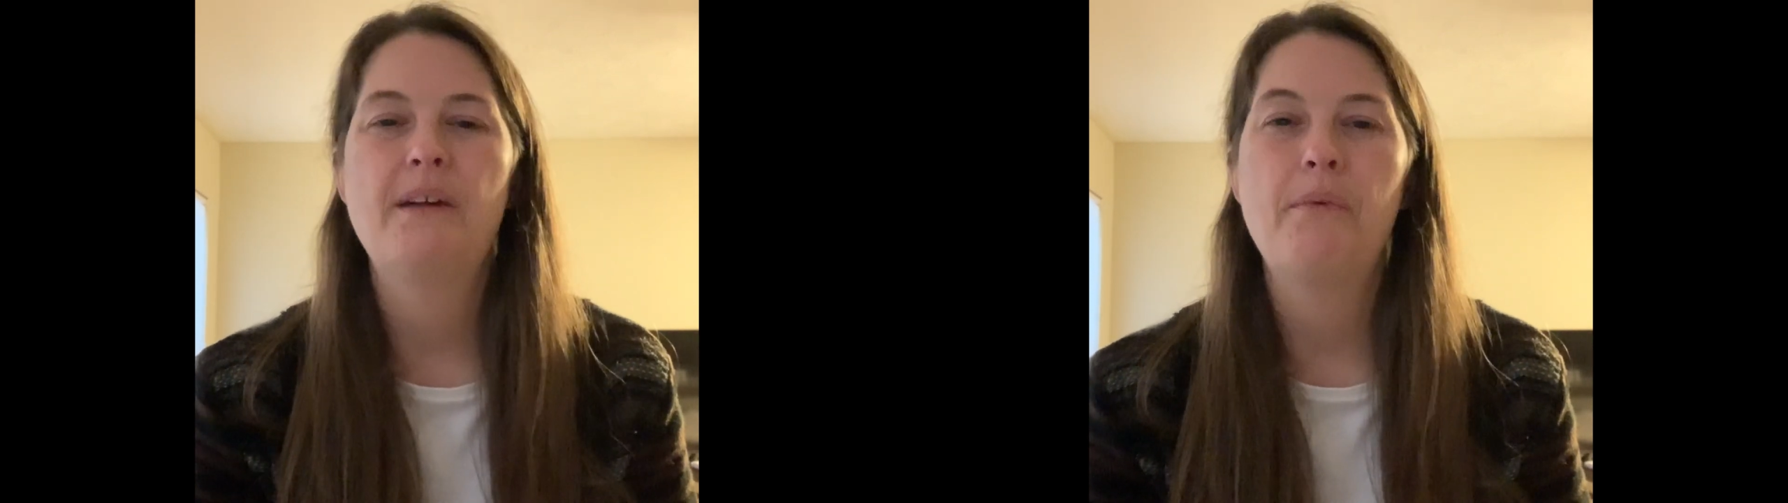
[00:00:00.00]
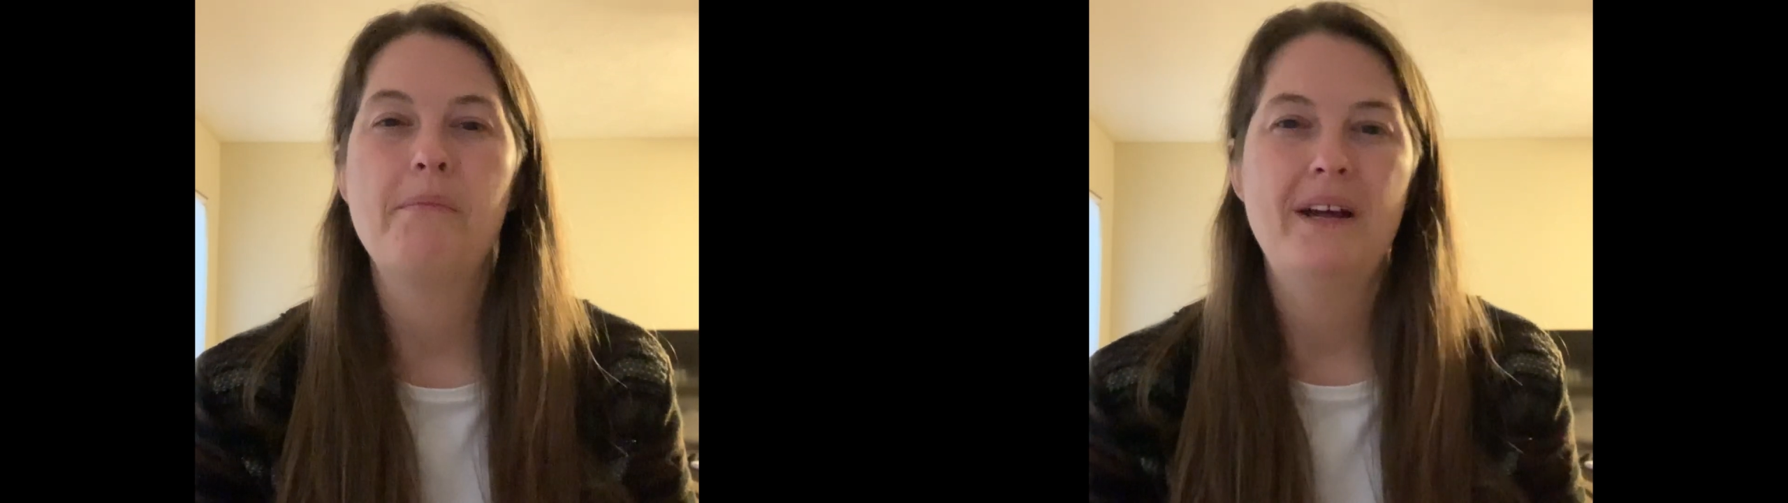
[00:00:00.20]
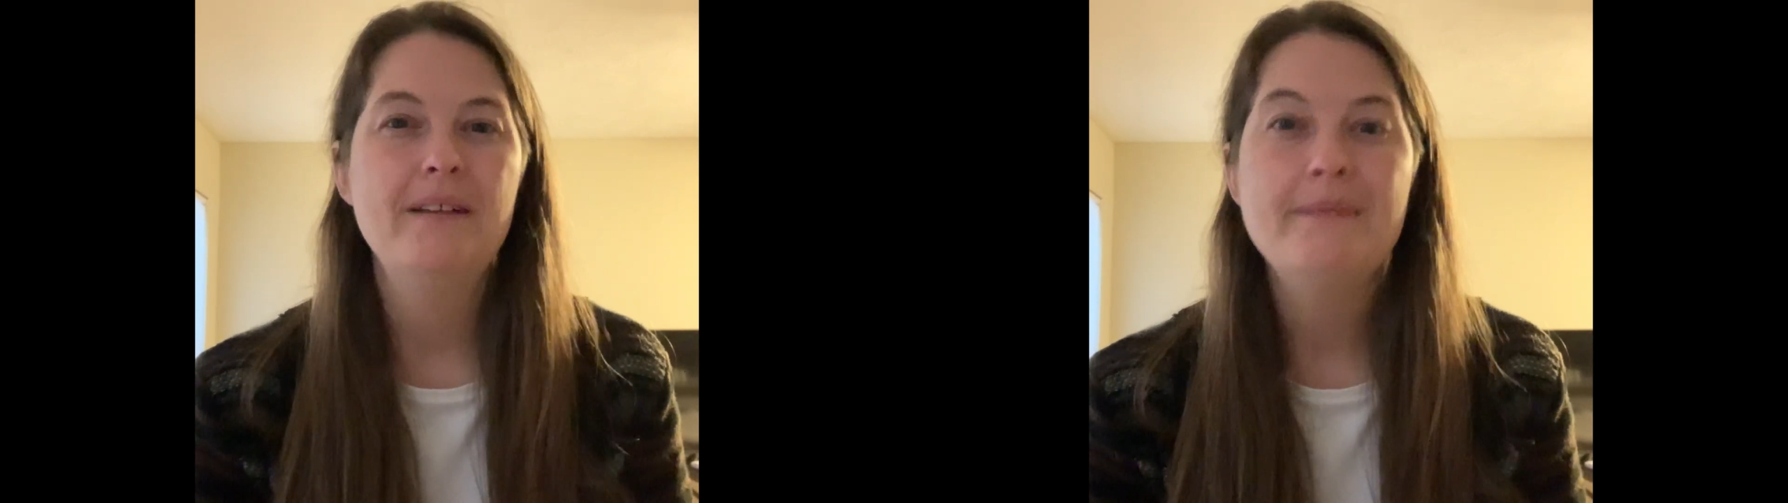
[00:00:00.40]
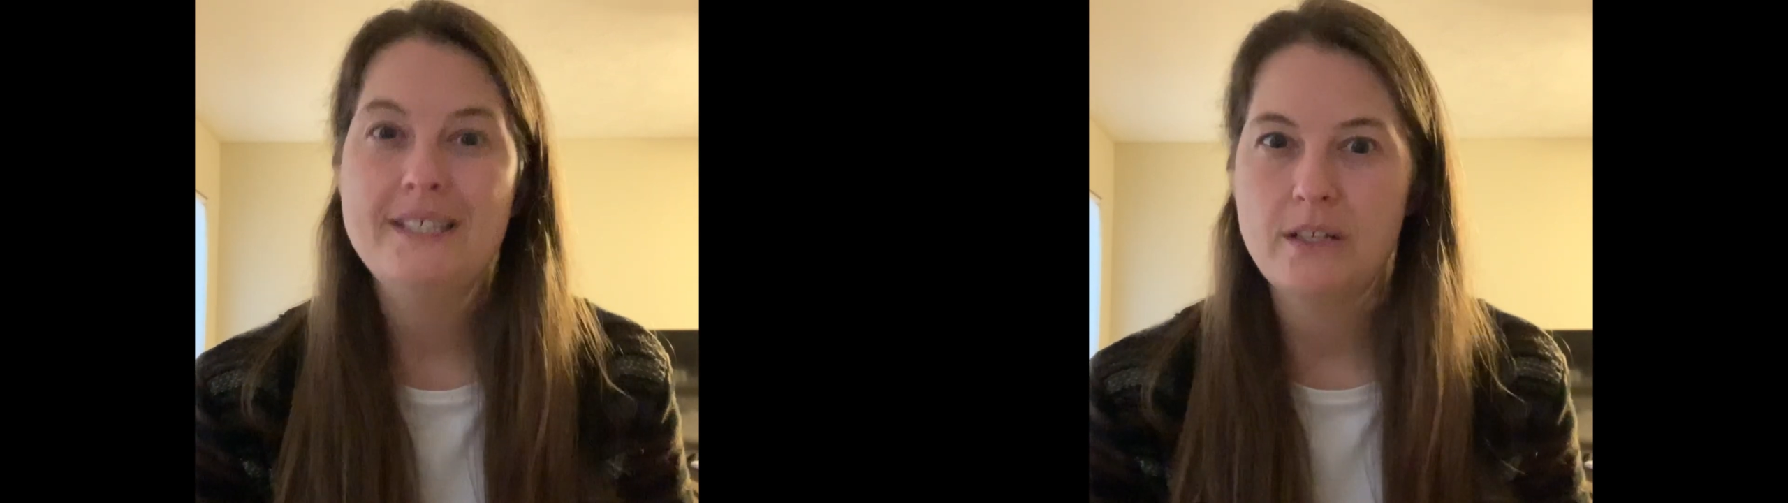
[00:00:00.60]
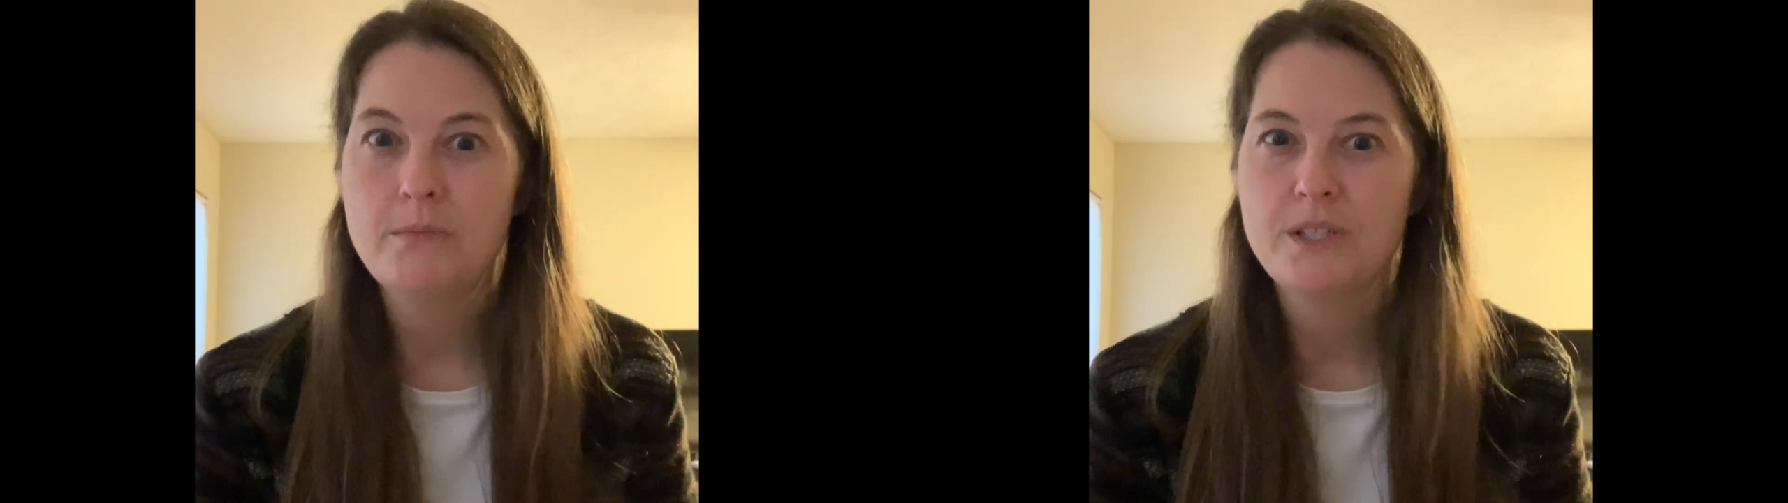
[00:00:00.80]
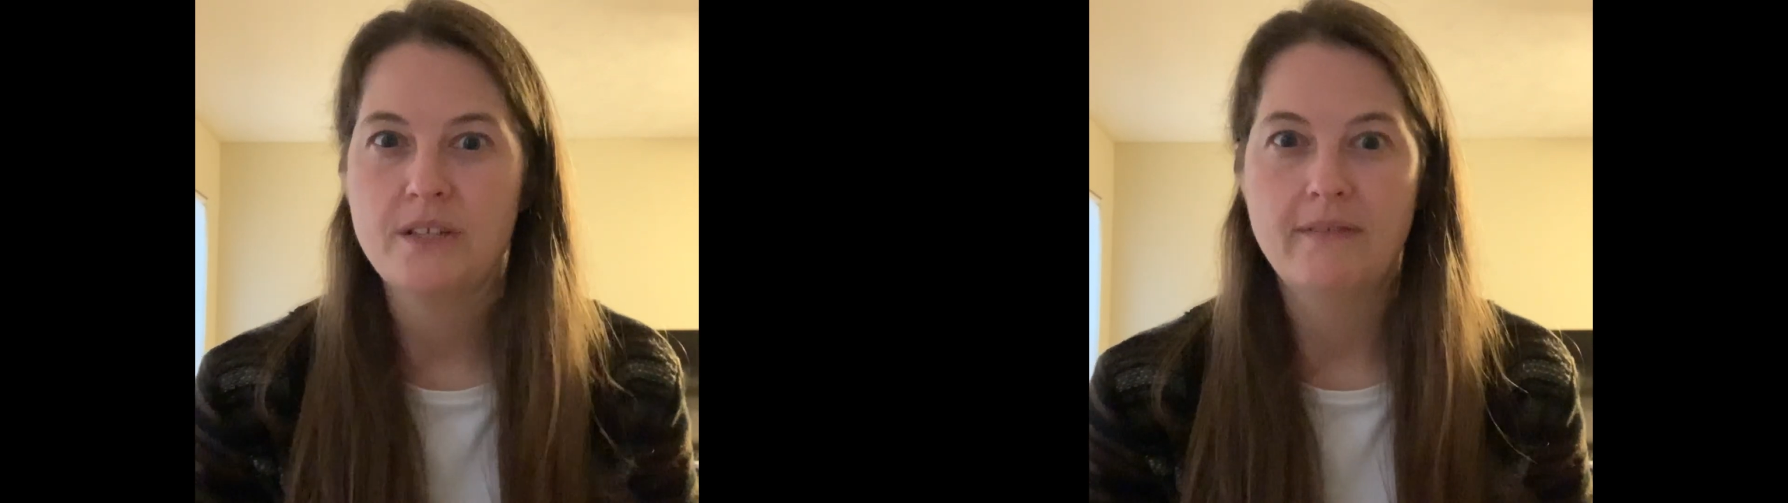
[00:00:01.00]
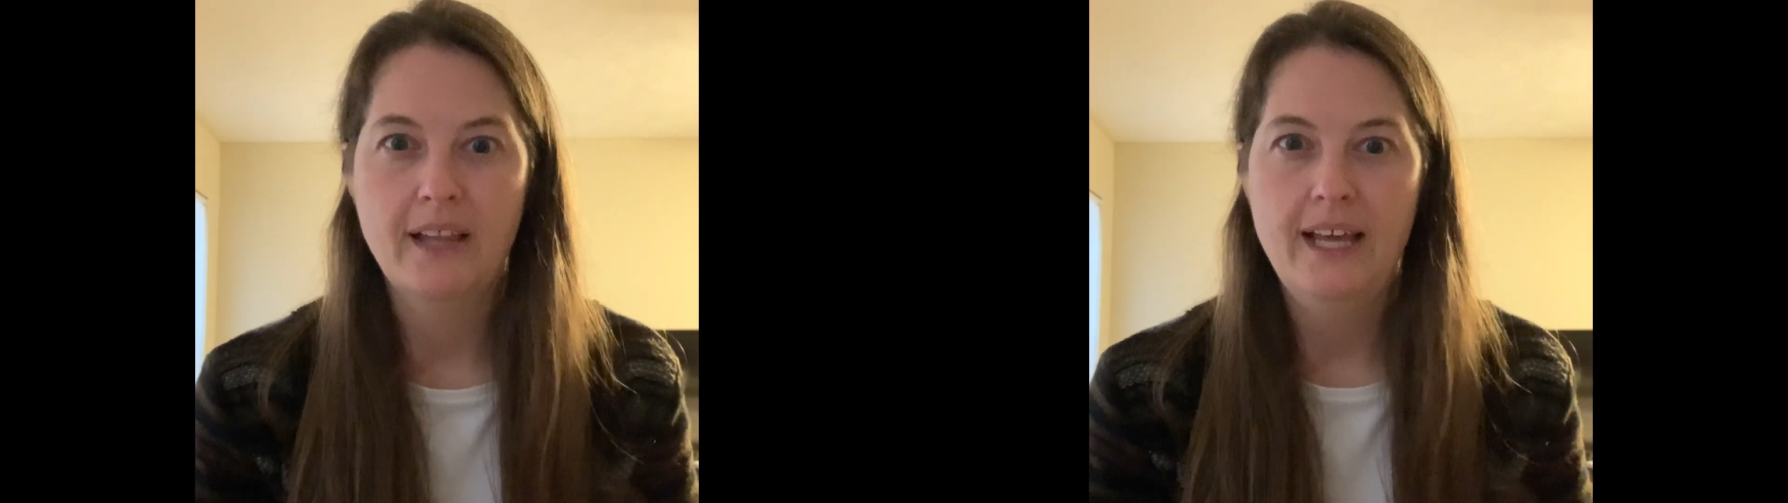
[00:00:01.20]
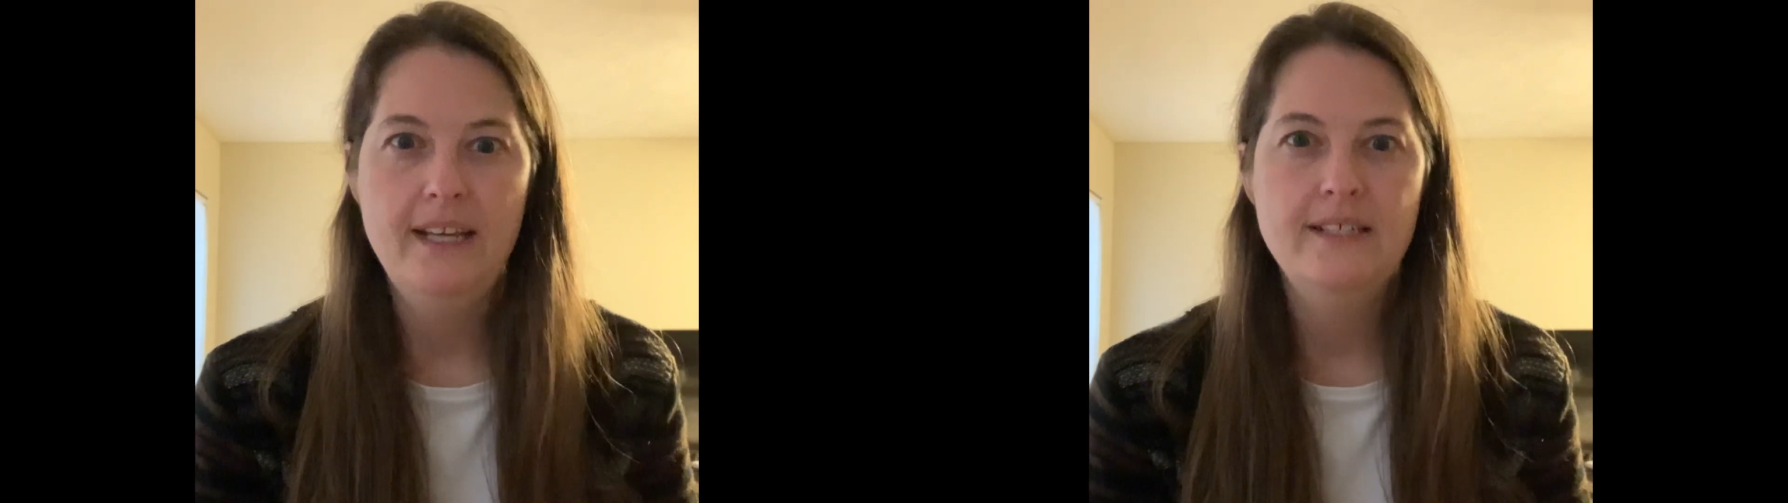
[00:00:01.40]
reminded me so much of
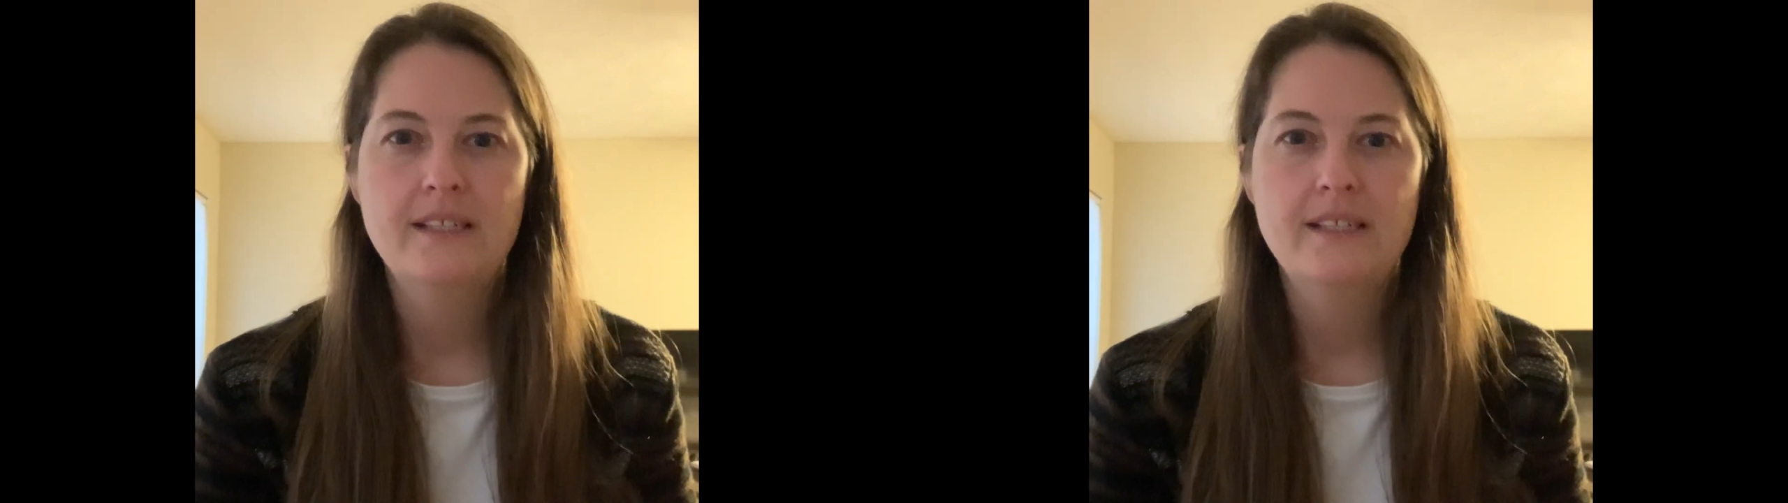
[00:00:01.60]
Lay's.